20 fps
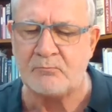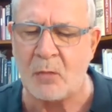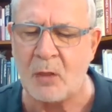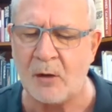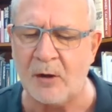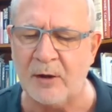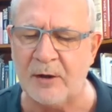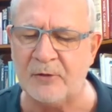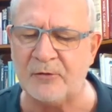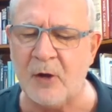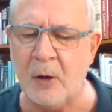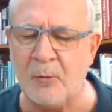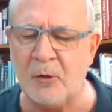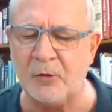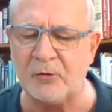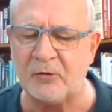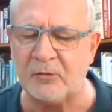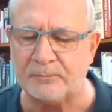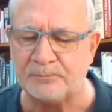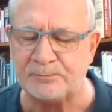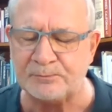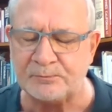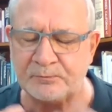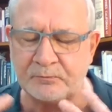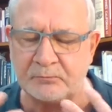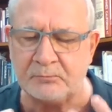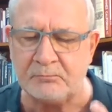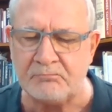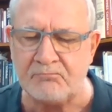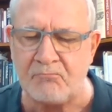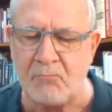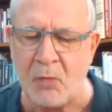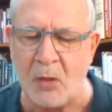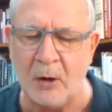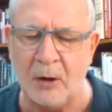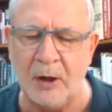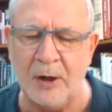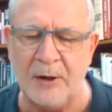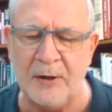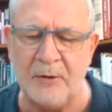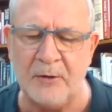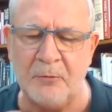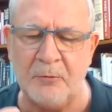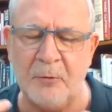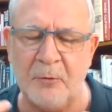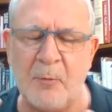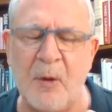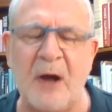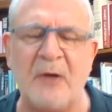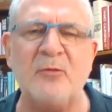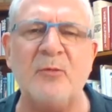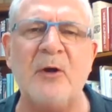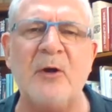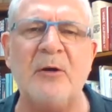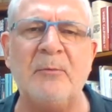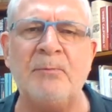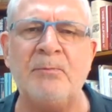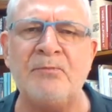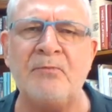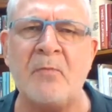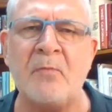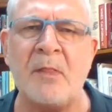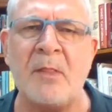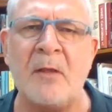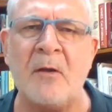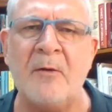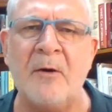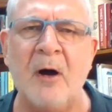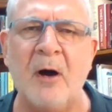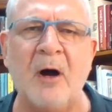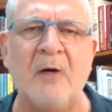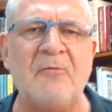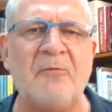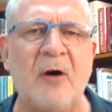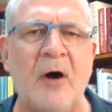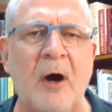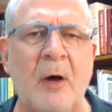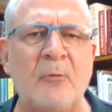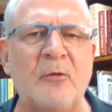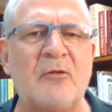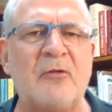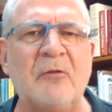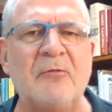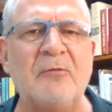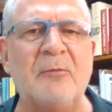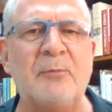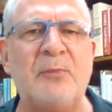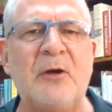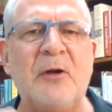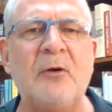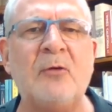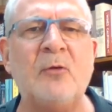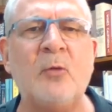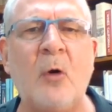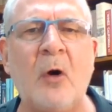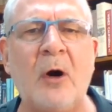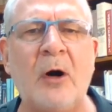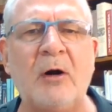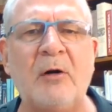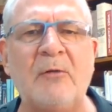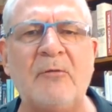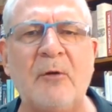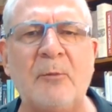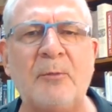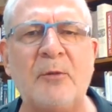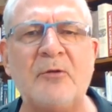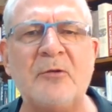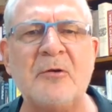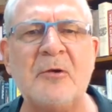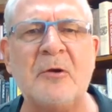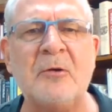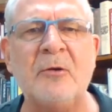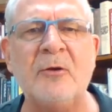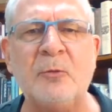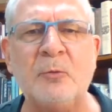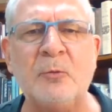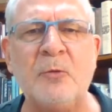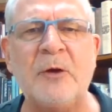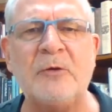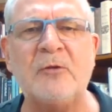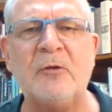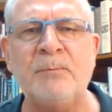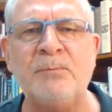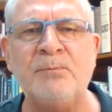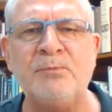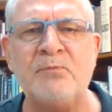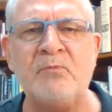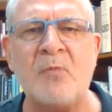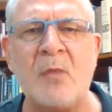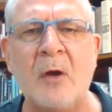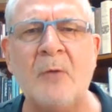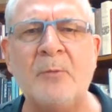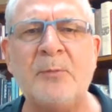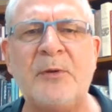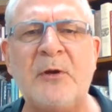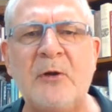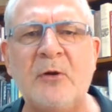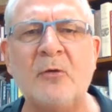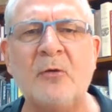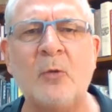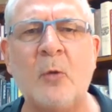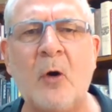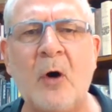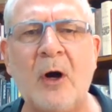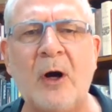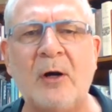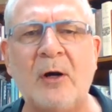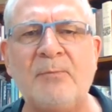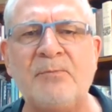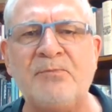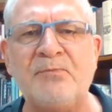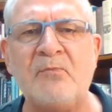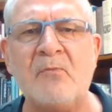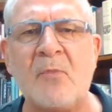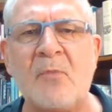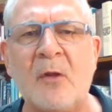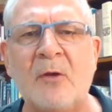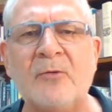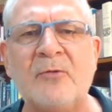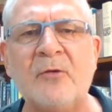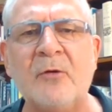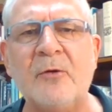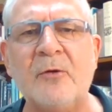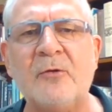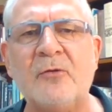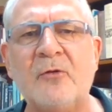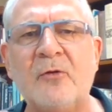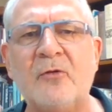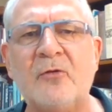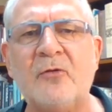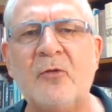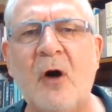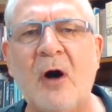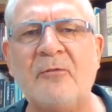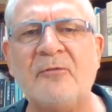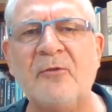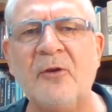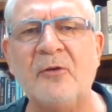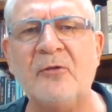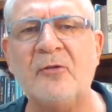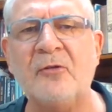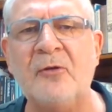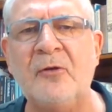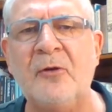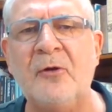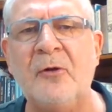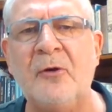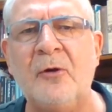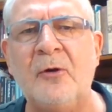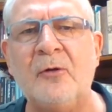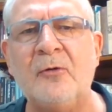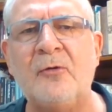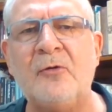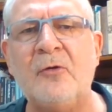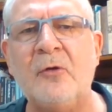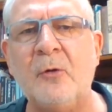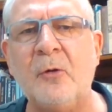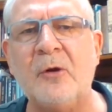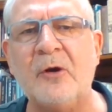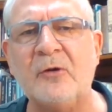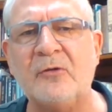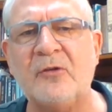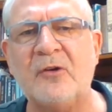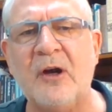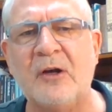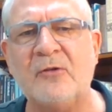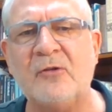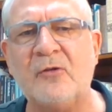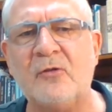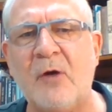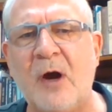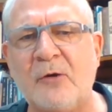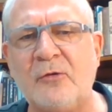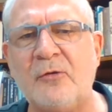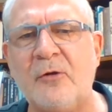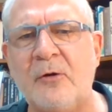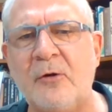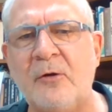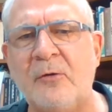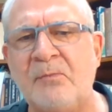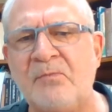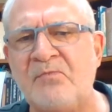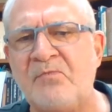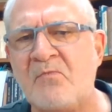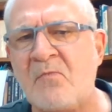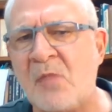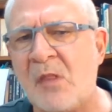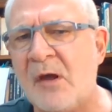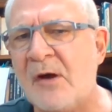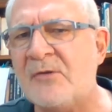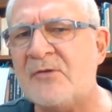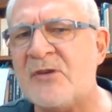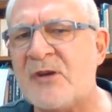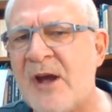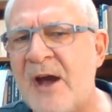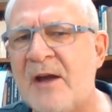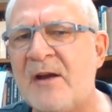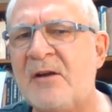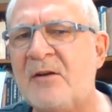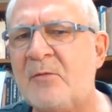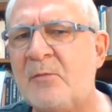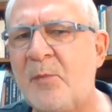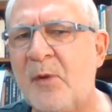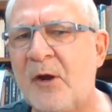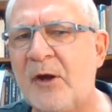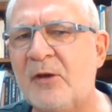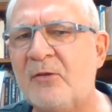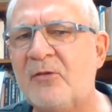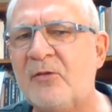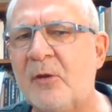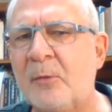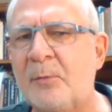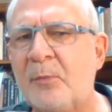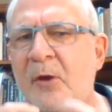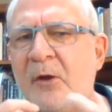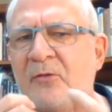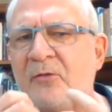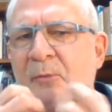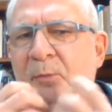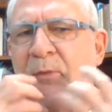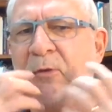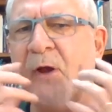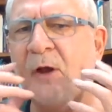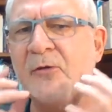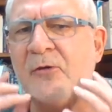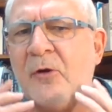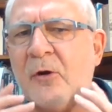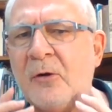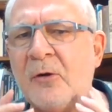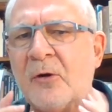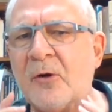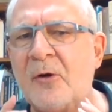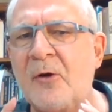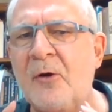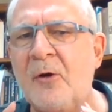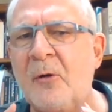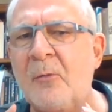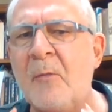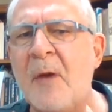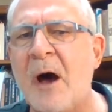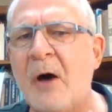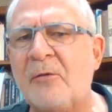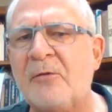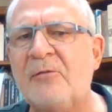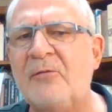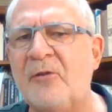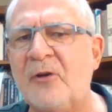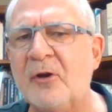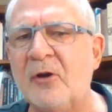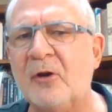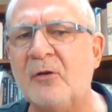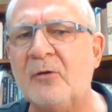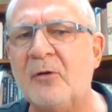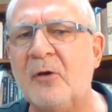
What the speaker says: it's almost, it reminds me of almost of Pinot Noir, of a particularly rich Pinot Noir. So there's a softness to it. It's got structure and tannin, but it's a plusher mouthfeel